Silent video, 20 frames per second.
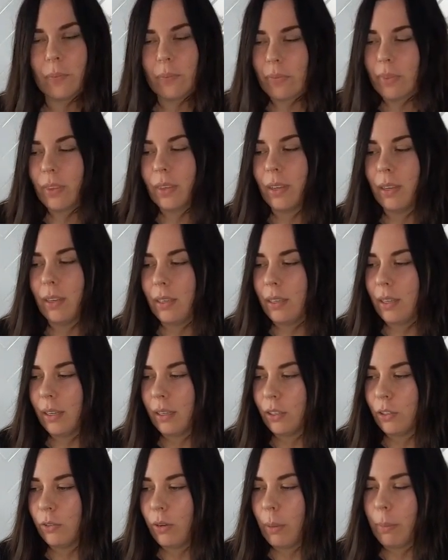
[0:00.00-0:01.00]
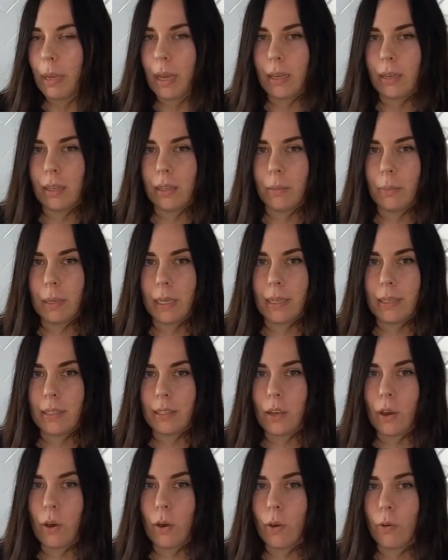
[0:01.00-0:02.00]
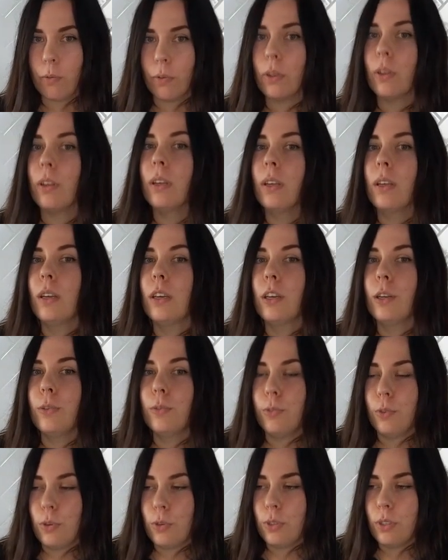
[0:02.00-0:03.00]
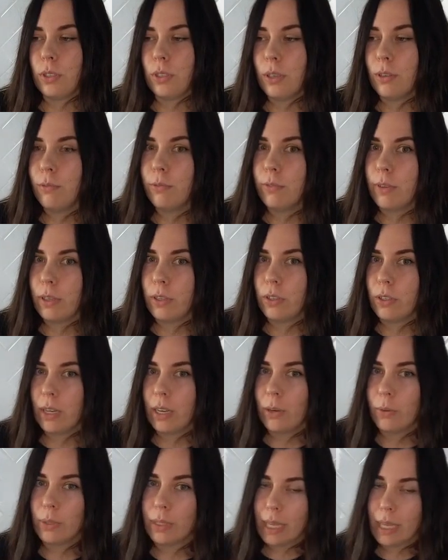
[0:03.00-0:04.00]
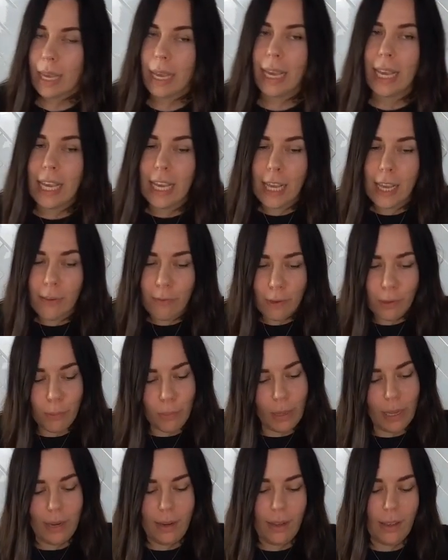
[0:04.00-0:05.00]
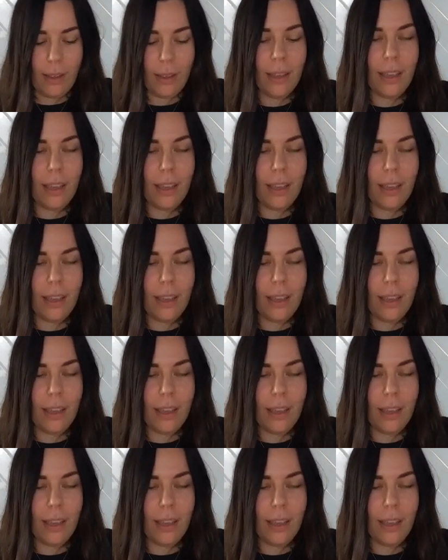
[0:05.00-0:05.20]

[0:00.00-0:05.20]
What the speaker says: And he'd like grab out another piece of frozen fudge, and it was even better